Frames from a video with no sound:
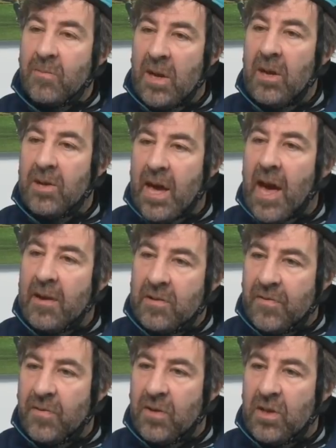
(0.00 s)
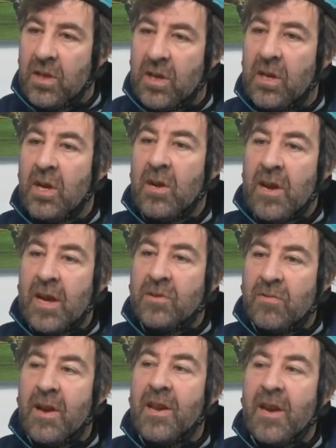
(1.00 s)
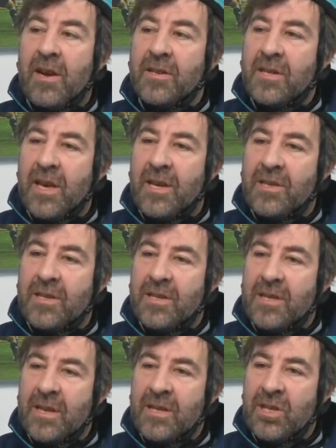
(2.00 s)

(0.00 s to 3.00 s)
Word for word: We'll look out for the next red haired kid yeah.